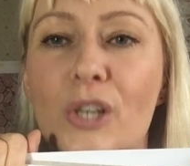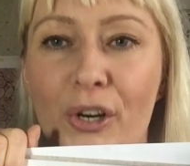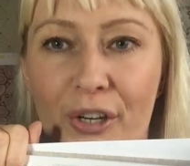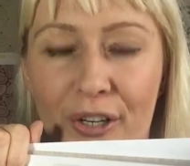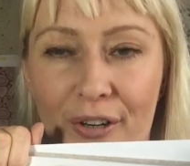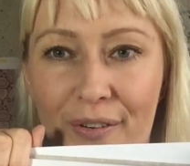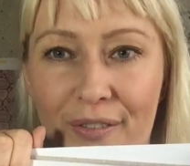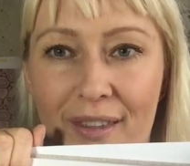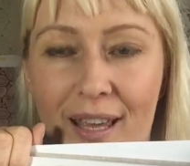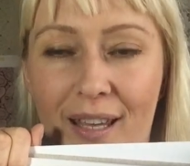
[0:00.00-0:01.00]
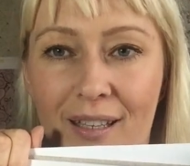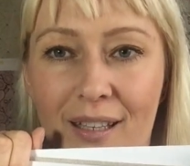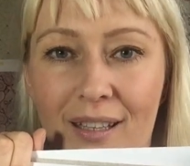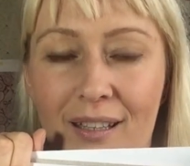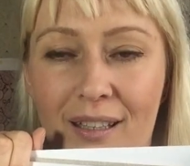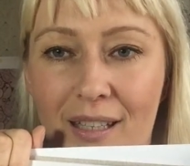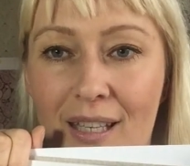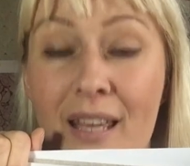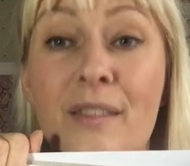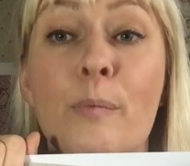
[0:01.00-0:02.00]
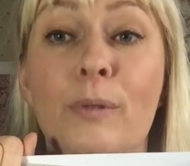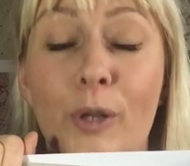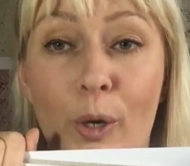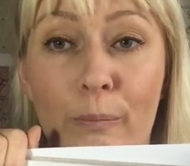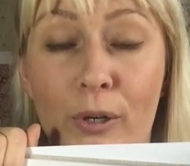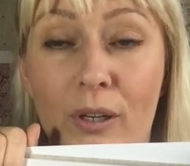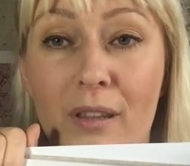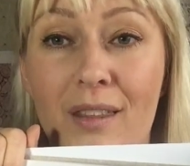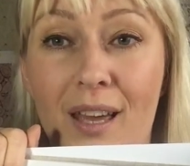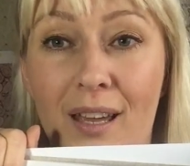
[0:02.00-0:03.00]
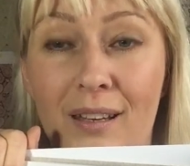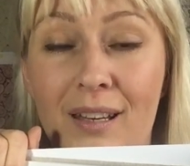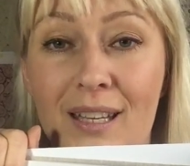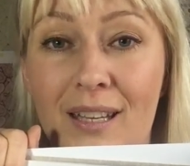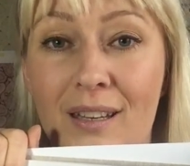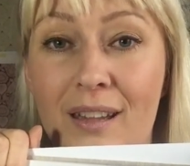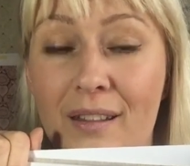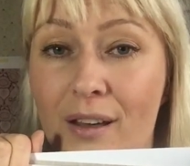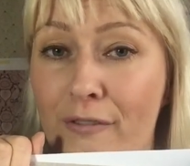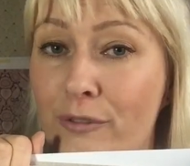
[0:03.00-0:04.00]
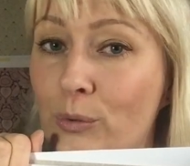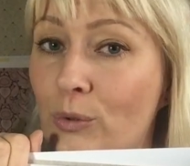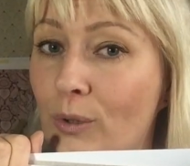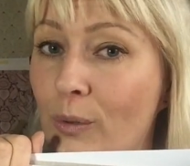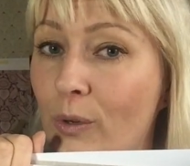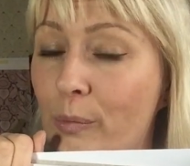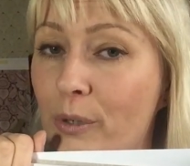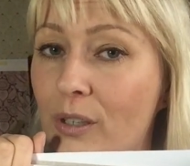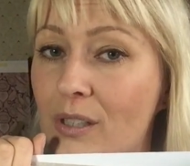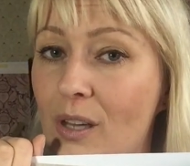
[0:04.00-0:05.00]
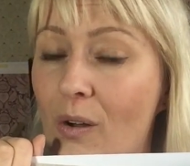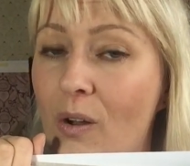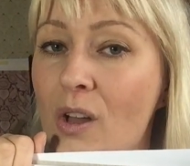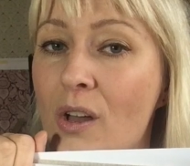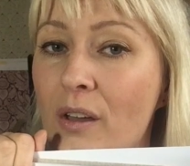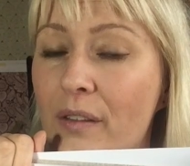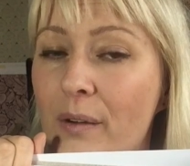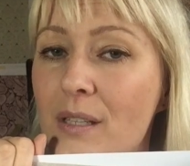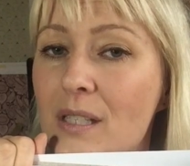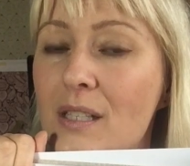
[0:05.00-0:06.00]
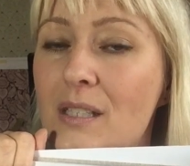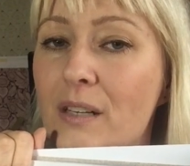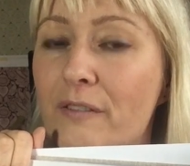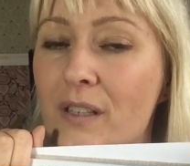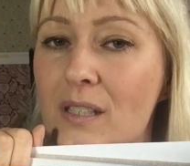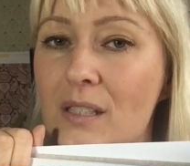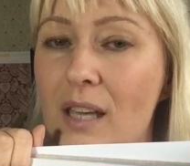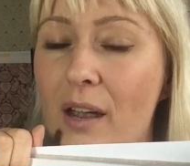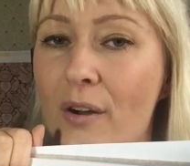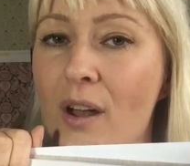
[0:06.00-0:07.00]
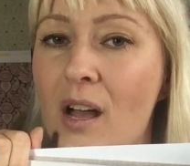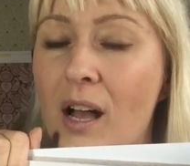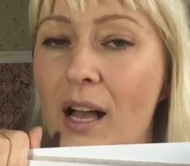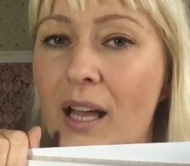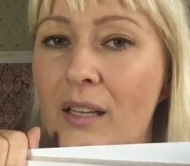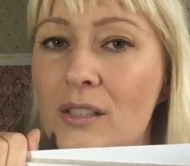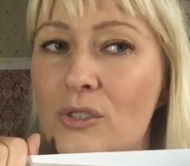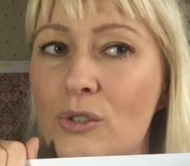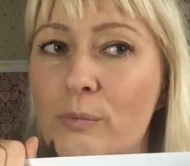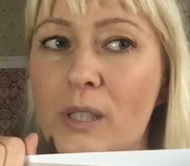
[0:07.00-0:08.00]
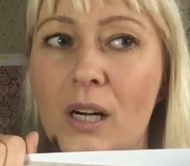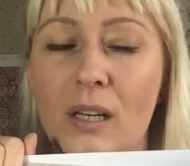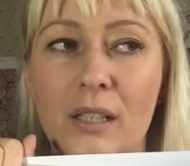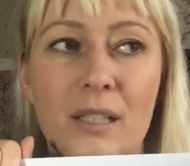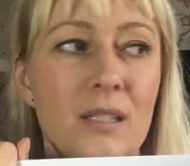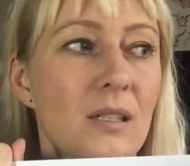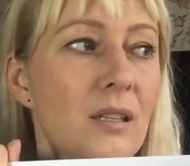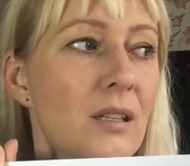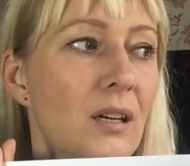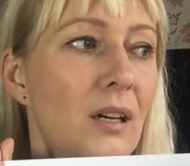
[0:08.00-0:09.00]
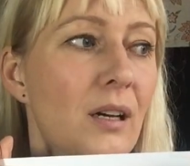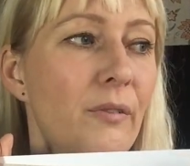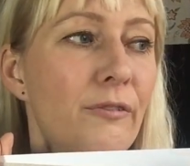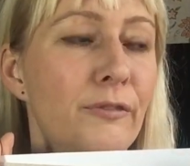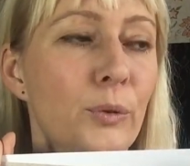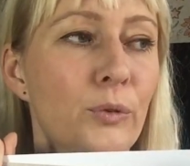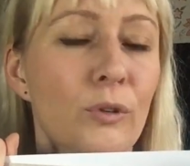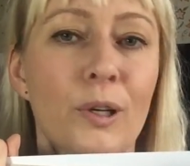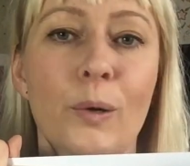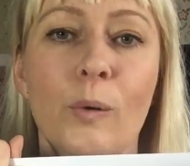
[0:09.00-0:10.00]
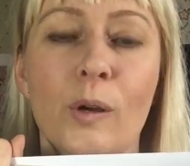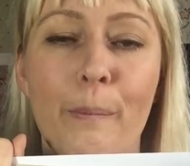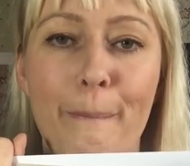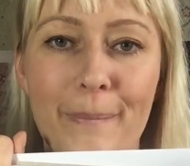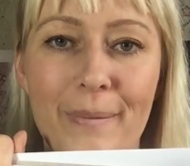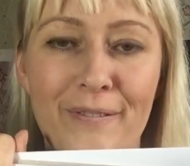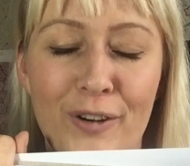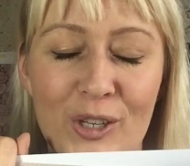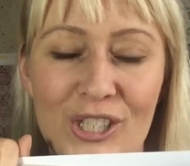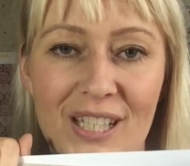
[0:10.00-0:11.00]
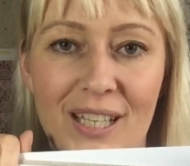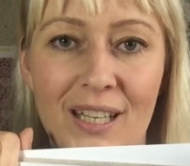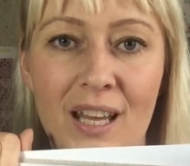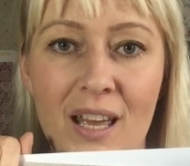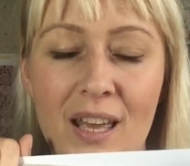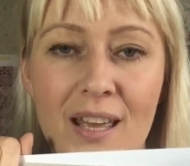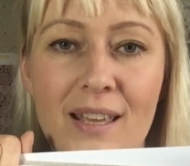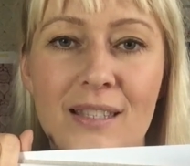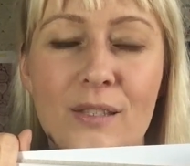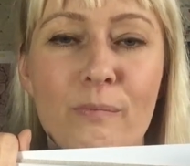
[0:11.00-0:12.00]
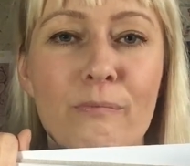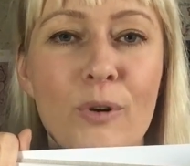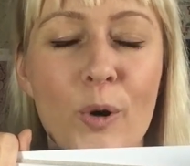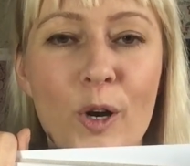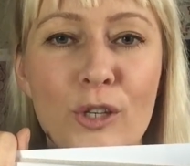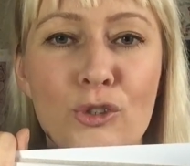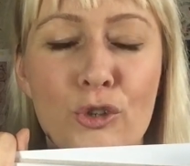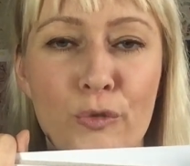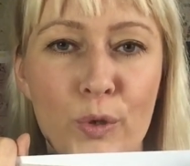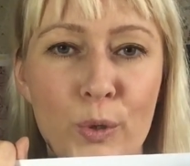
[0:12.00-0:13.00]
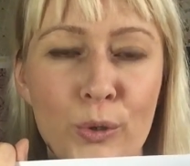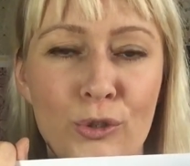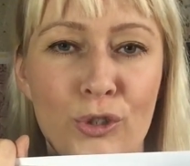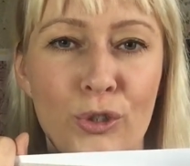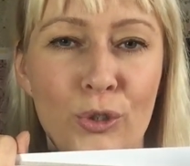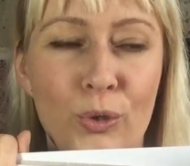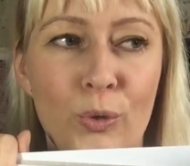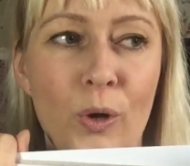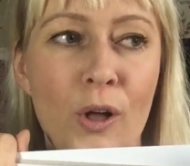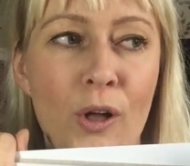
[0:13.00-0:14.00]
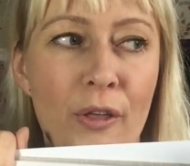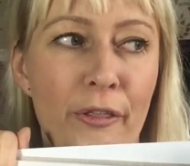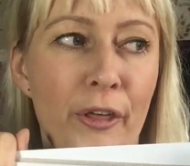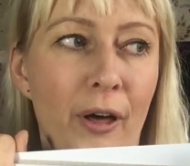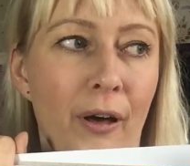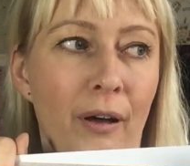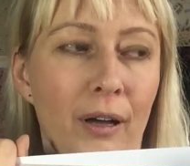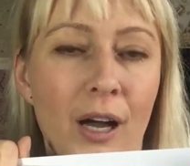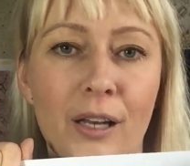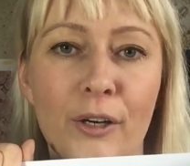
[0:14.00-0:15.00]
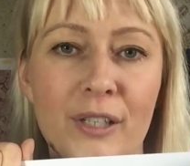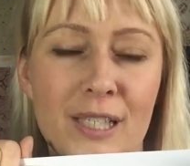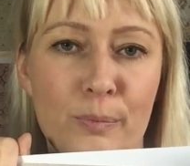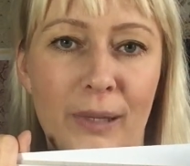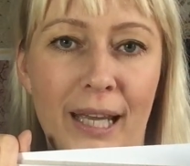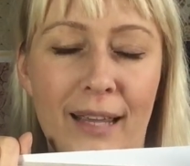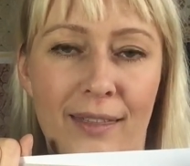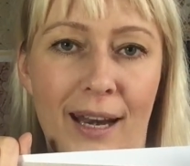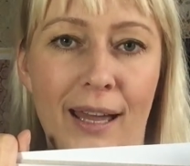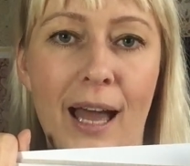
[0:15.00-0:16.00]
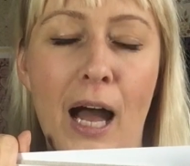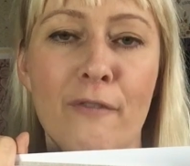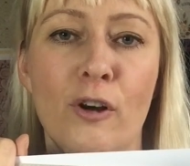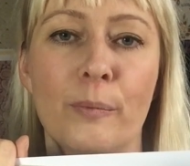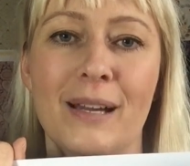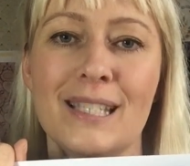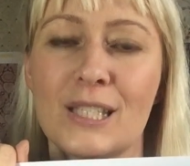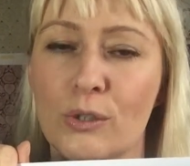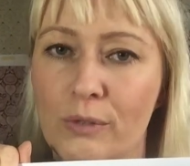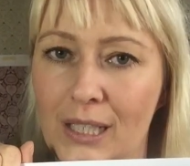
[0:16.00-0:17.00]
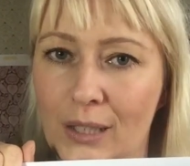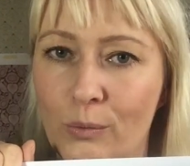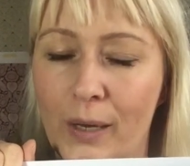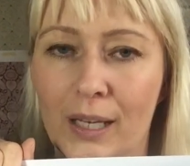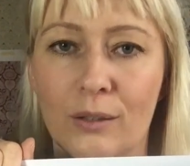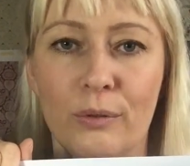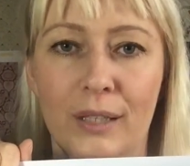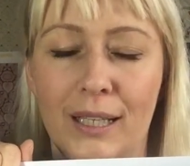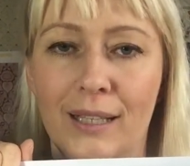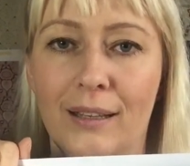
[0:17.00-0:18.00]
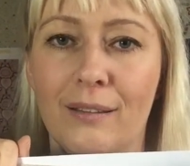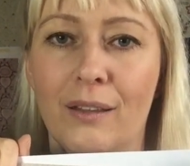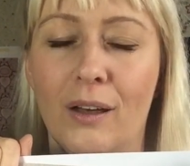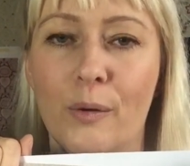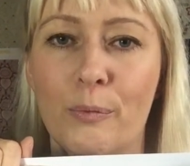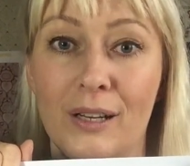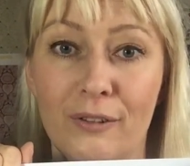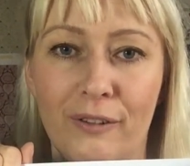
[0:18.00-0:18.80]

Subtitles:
darker than in the blurb book than in the Photocloak book. So there is a difference there. And to be honest, the Photocloak version is more true to the color display that I have on my screen when creating the print